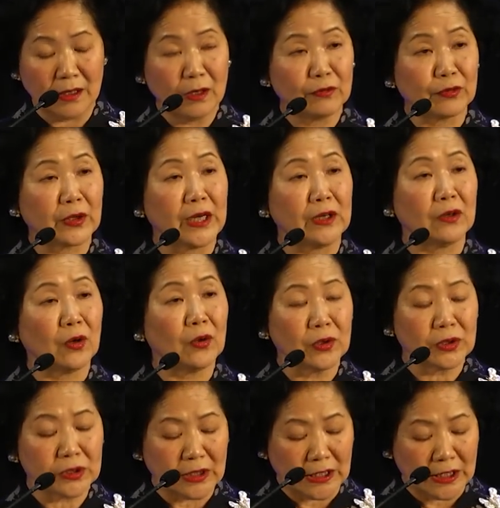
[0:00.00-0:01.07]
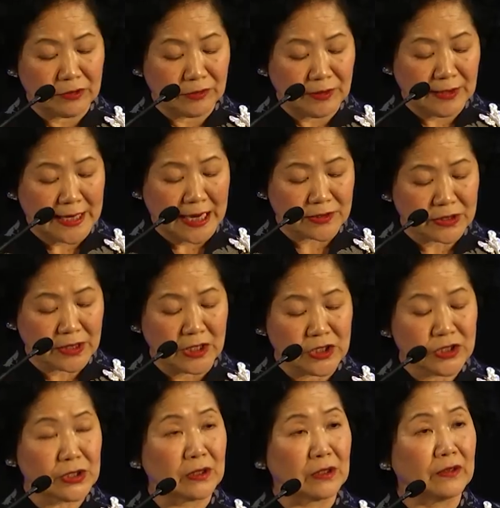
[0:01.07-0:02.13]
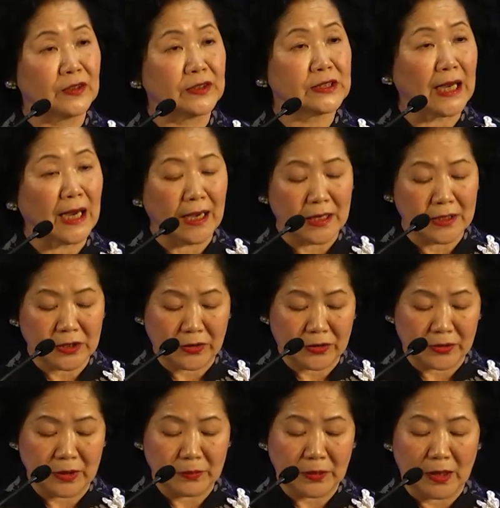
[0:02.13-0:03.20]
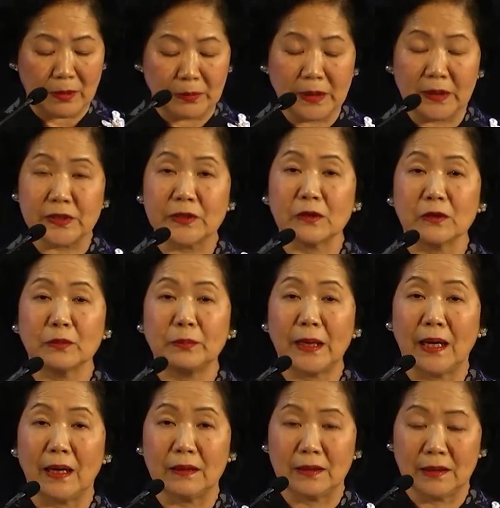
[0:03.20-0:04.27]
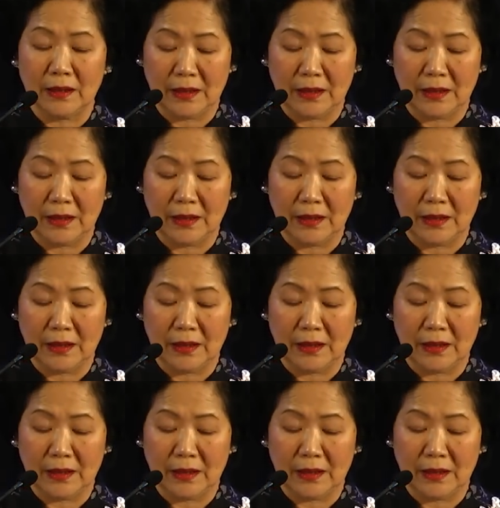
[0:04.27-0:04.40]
for an orderly relaxation of its iron grip on political power